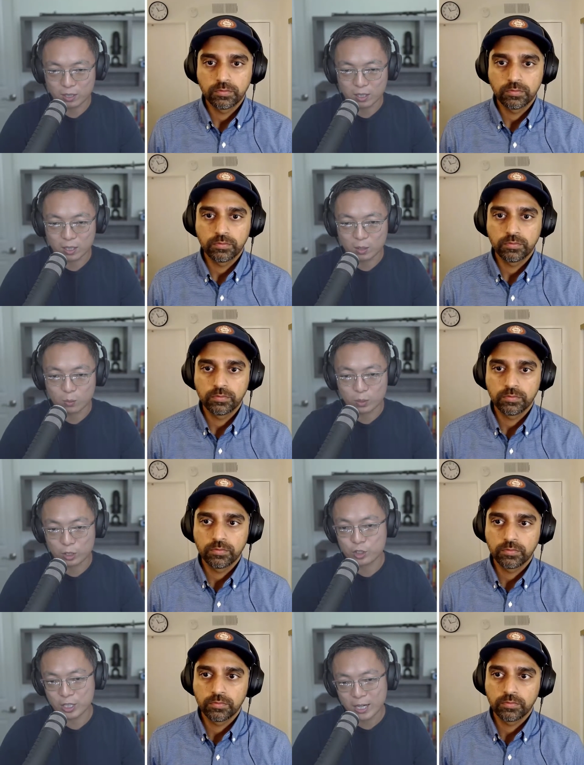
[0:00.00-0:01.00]
Speaker 1: uh,
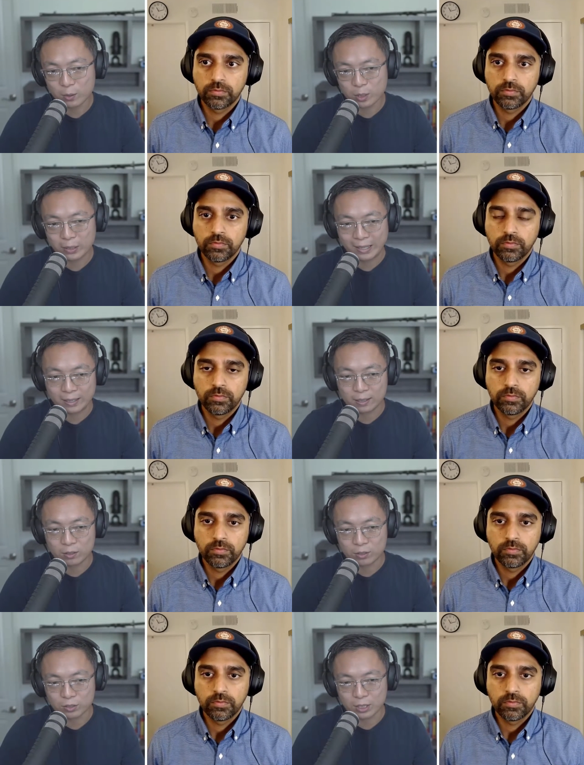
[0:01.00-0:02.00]
with ChowNow and
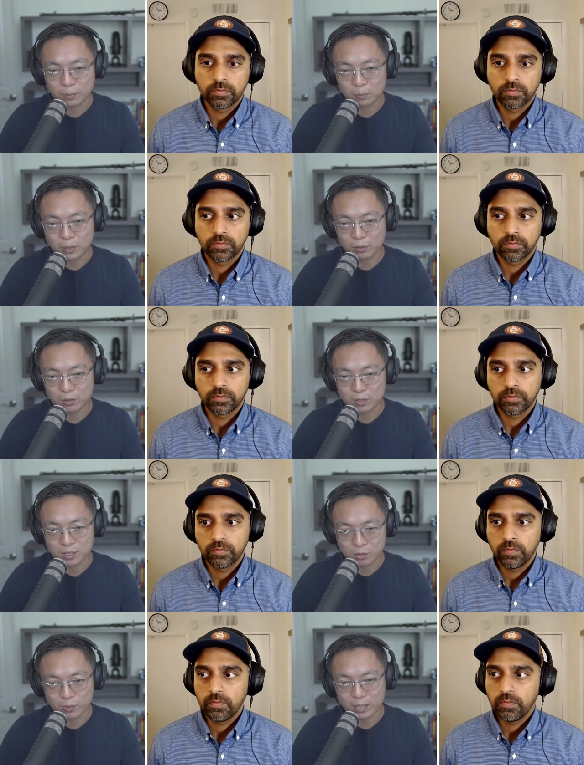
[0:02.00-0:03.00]
Entertainment Partners. Is
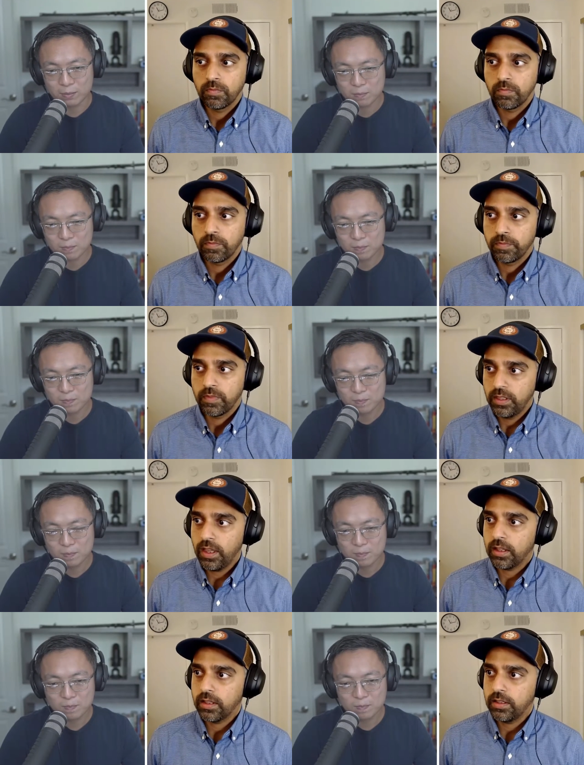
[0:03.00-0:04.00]
this right?
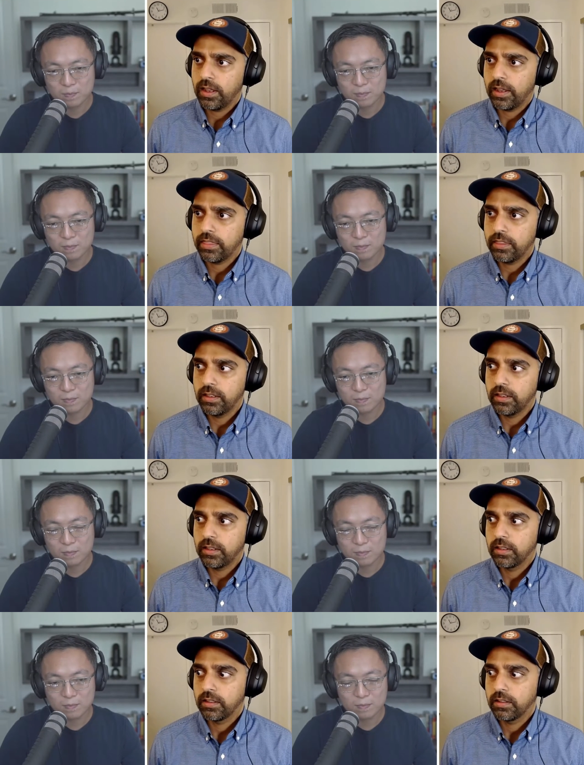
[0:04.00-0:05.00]
Speaker 2: Yeah, yeah. I think
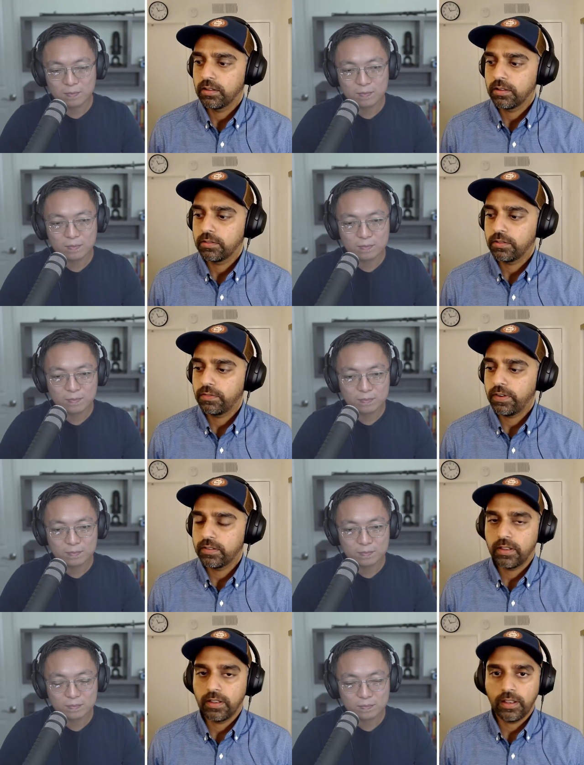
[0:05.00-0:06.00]
it's fair to
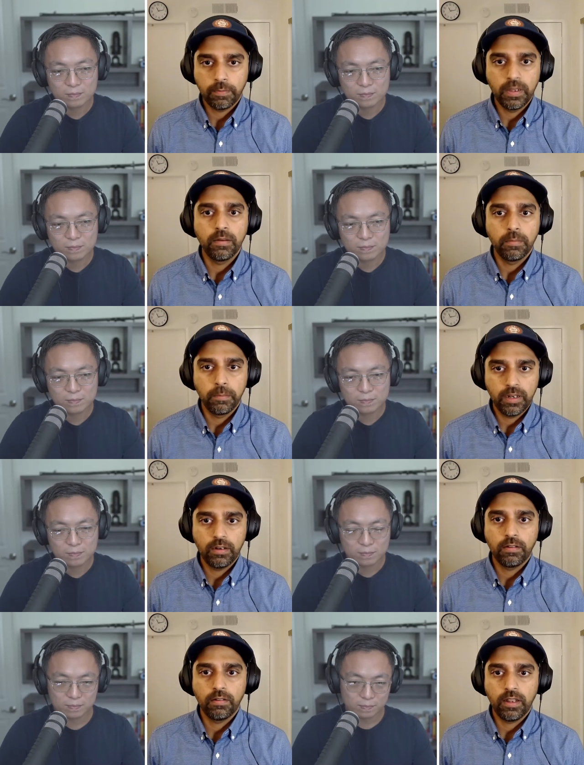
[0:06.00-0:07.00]
say like been
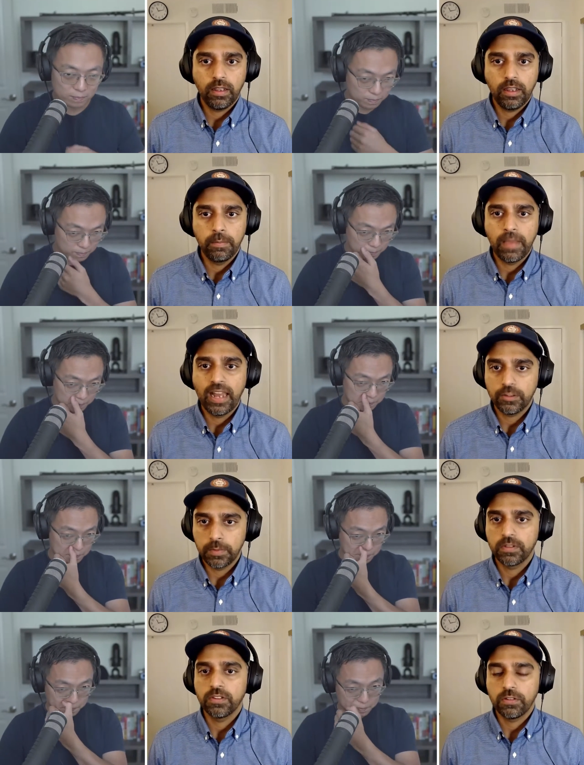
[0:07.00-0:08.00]
been in management
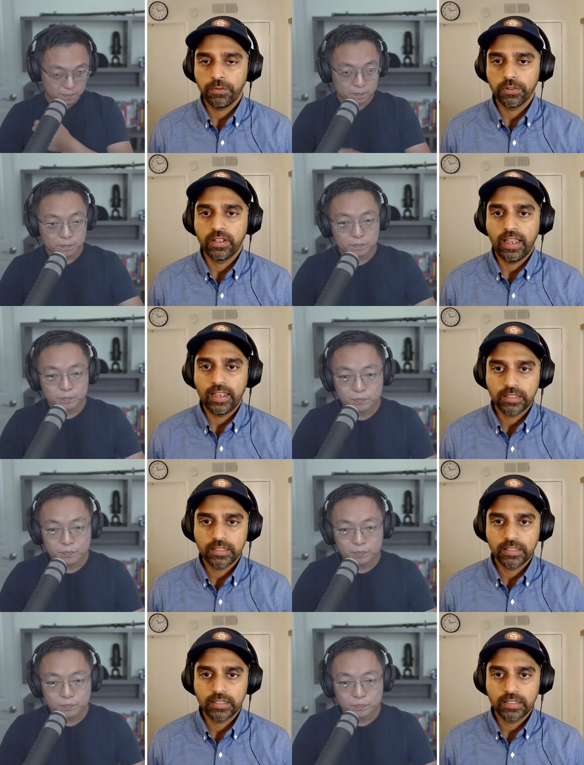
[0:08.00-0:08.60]
position for the last